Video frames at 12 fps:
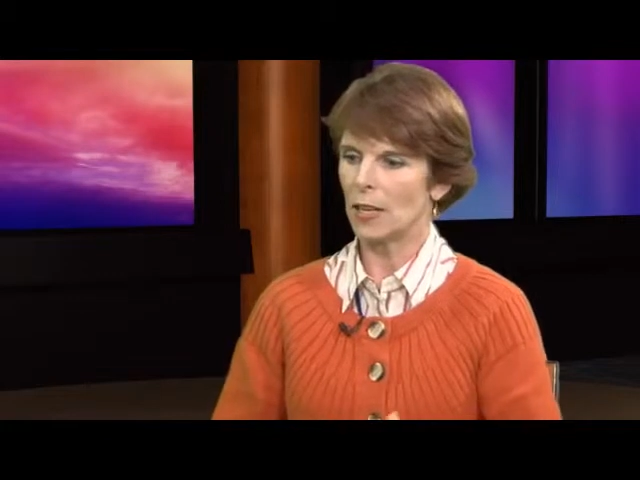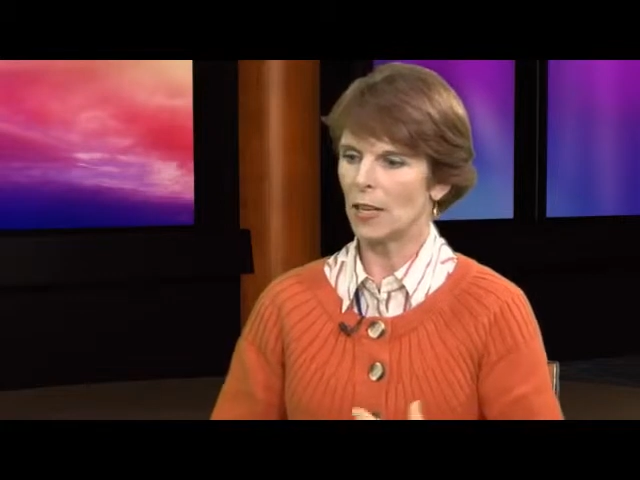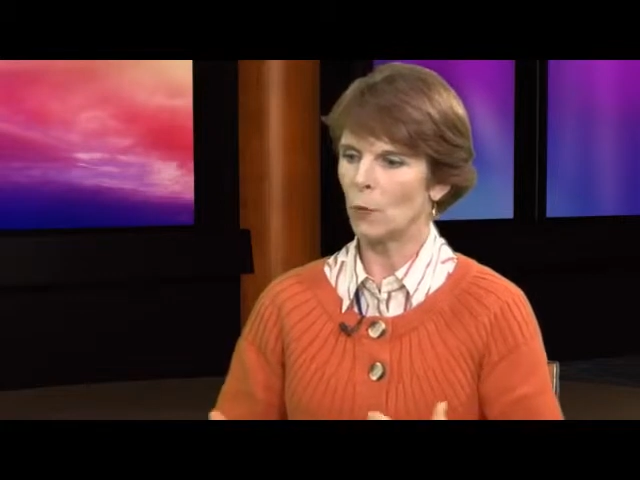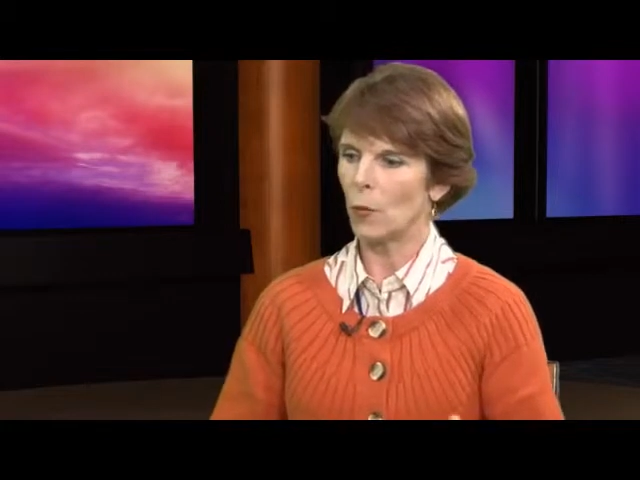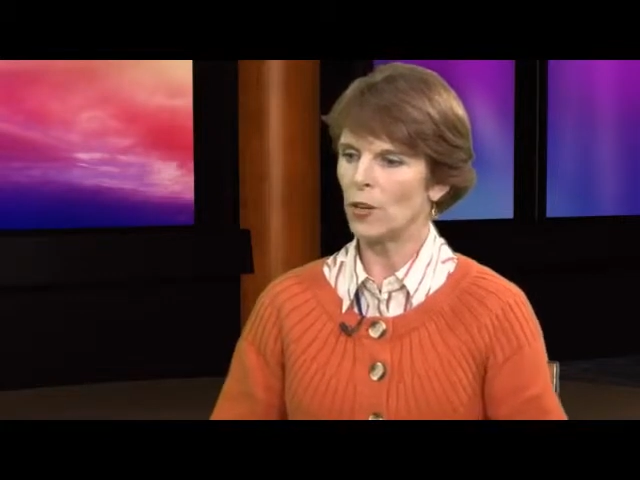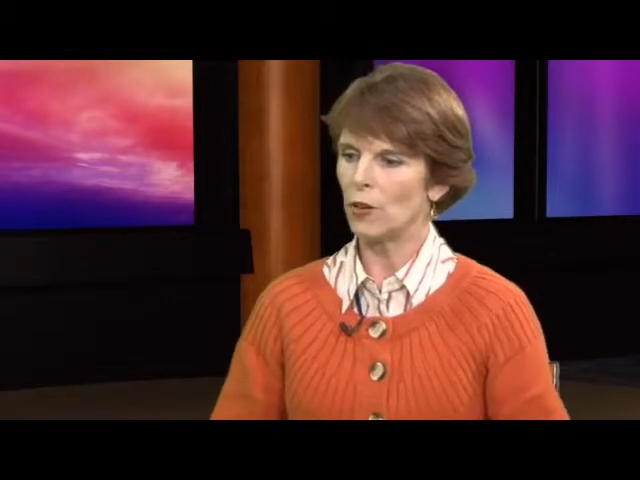in.
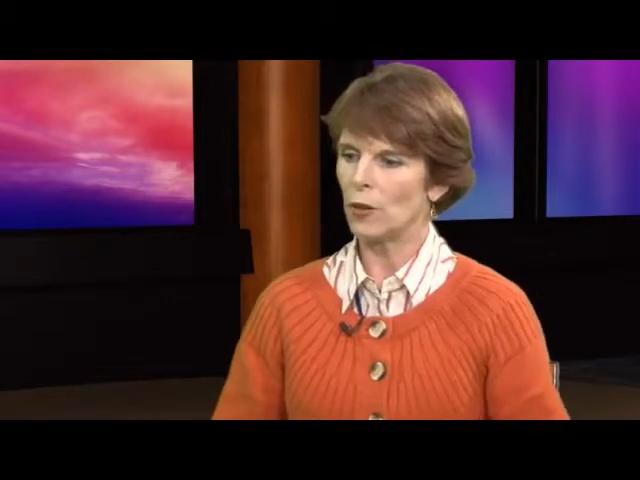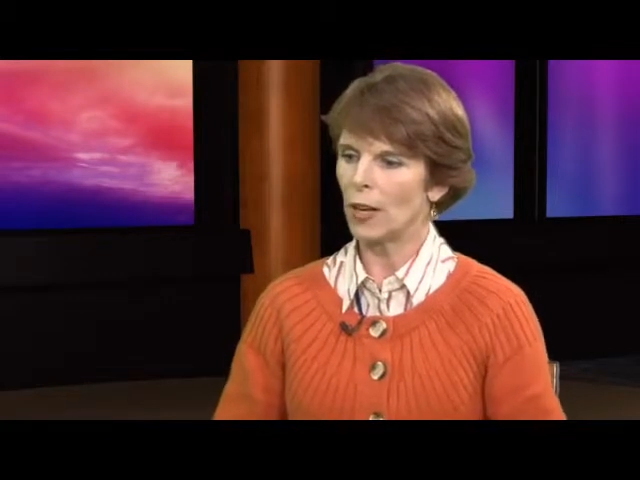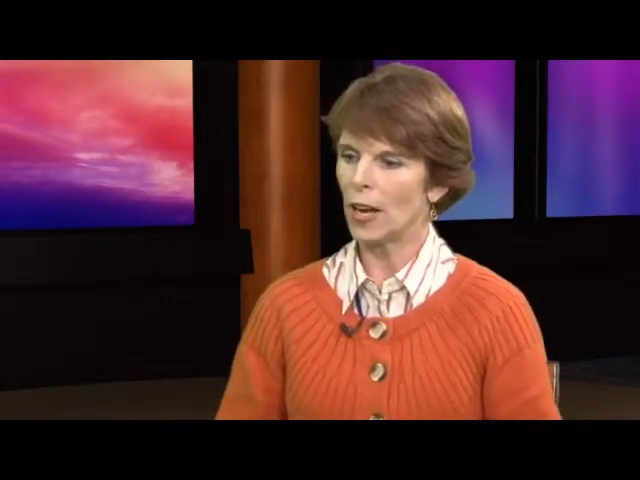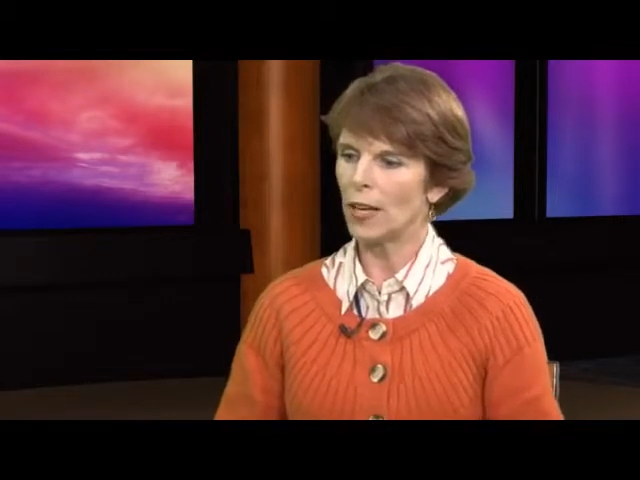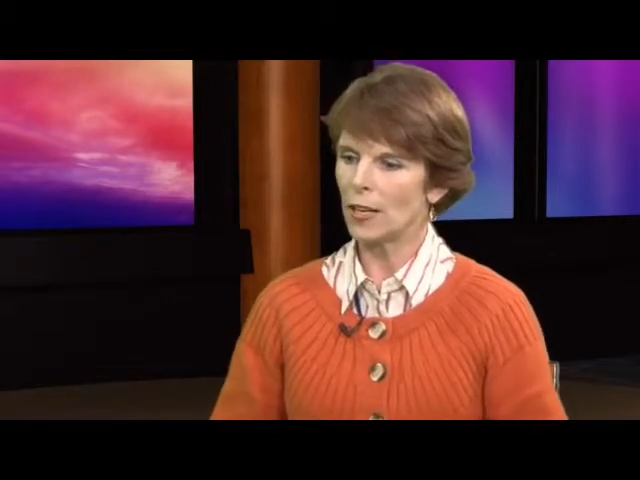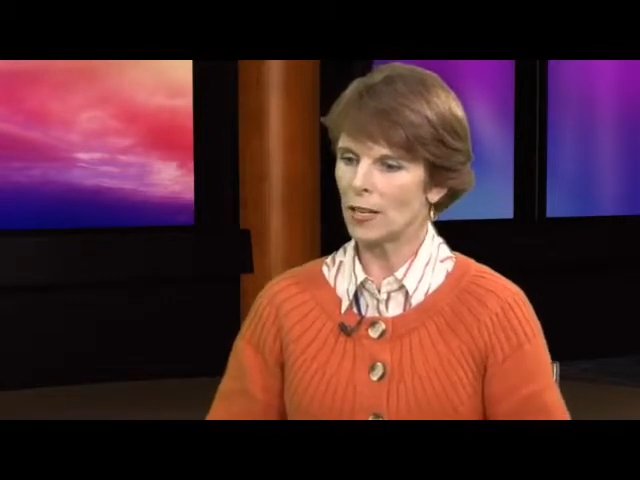And when you
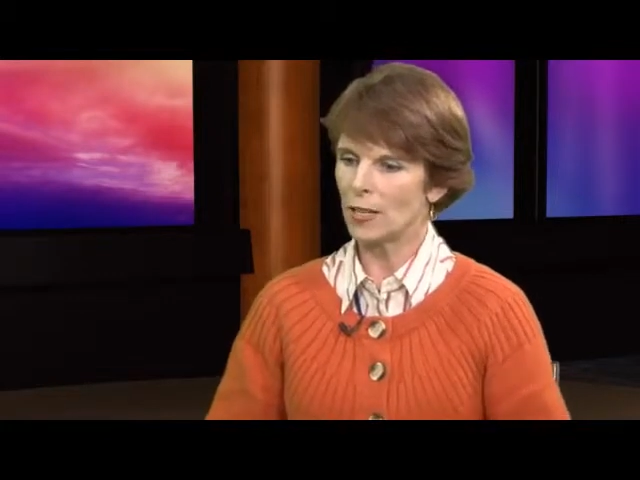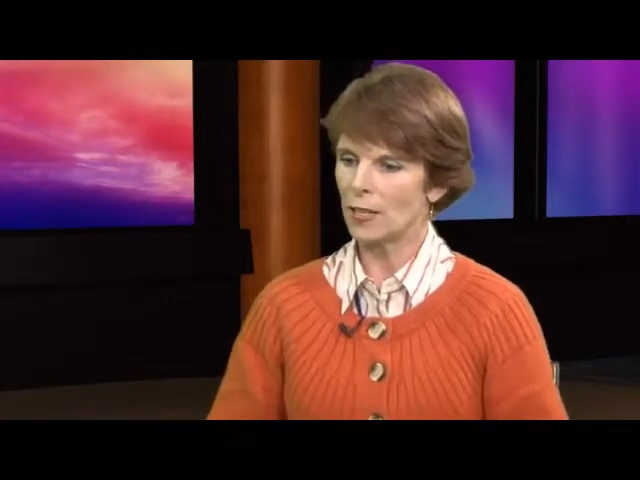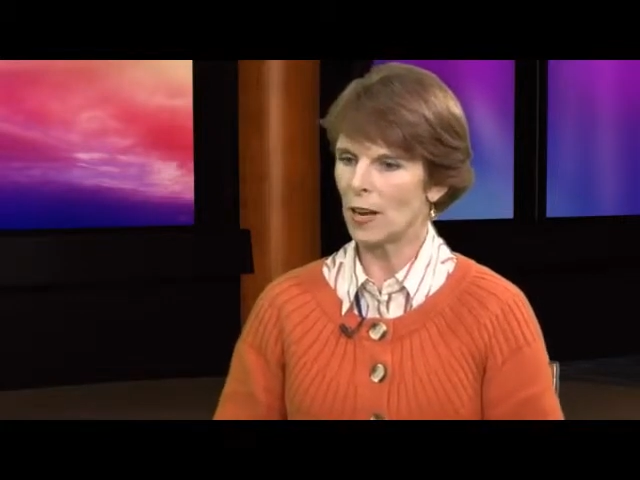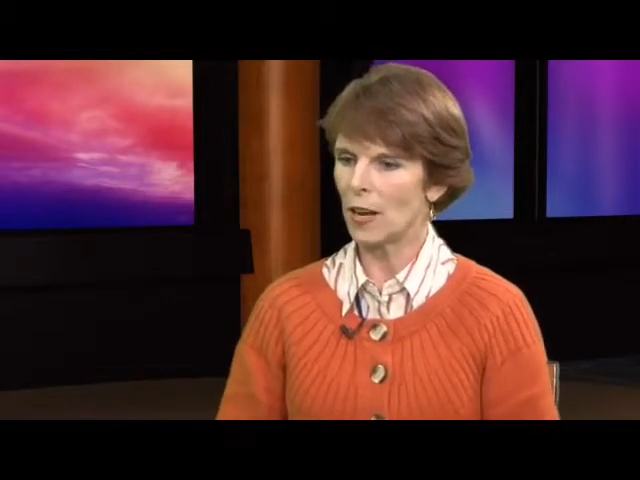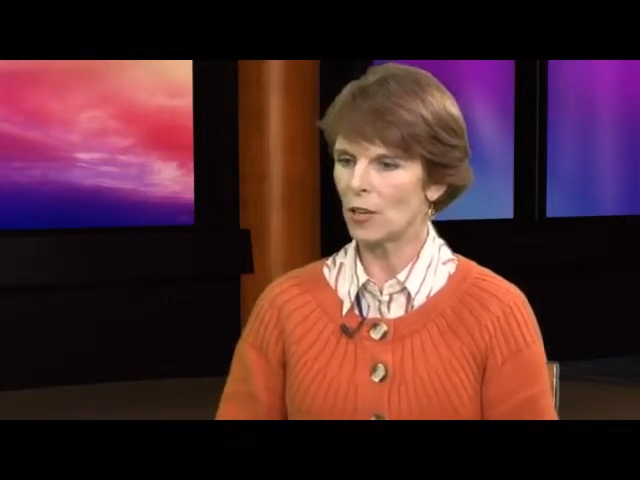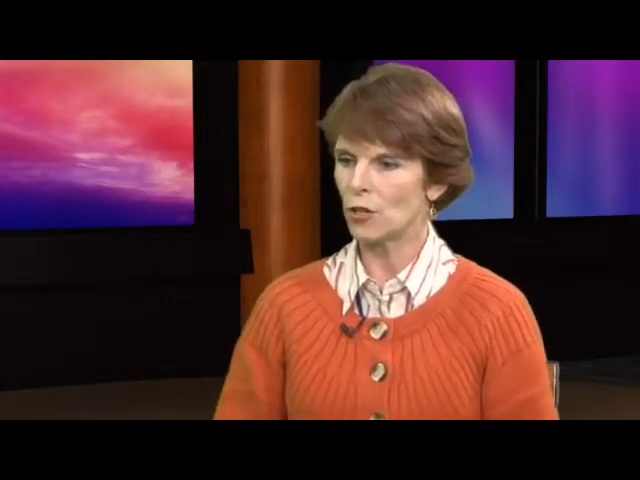get in
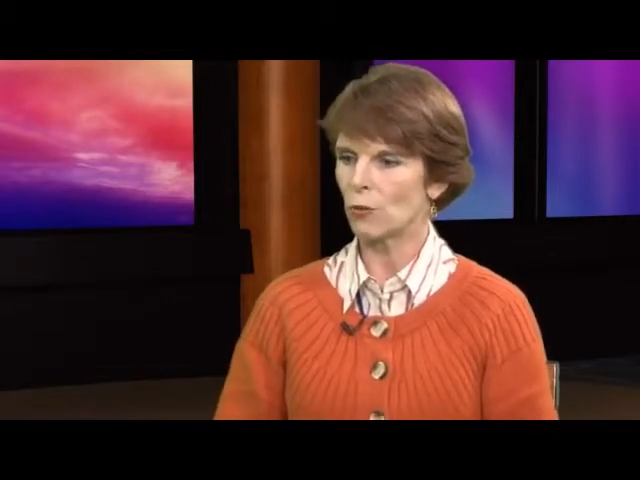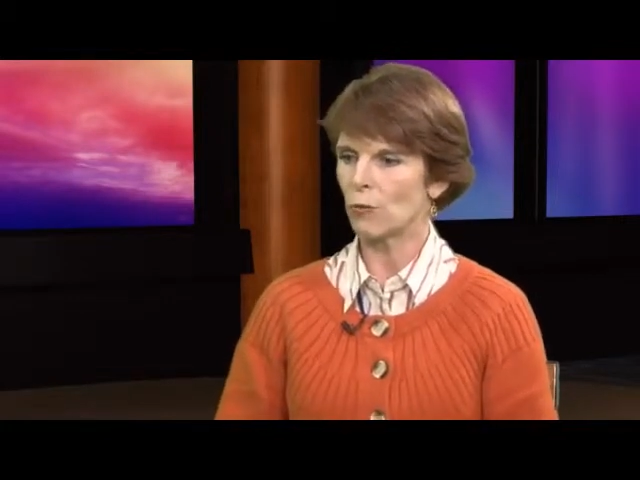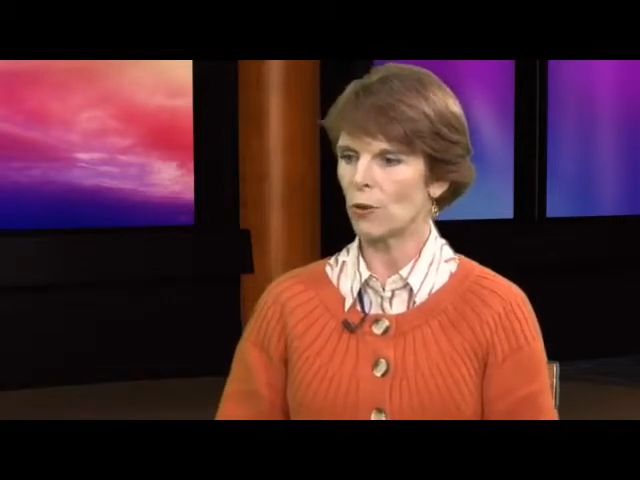touch